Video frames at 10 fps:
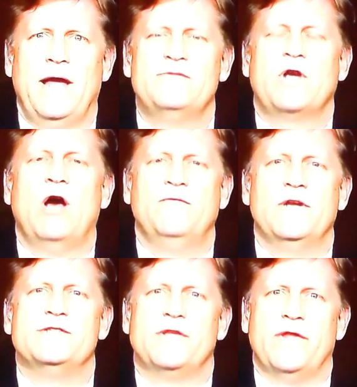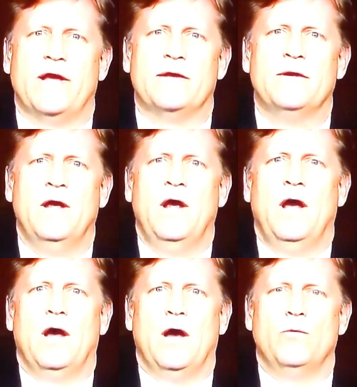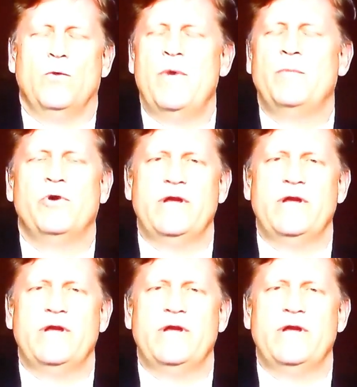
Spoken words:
have confidence in that. Remember,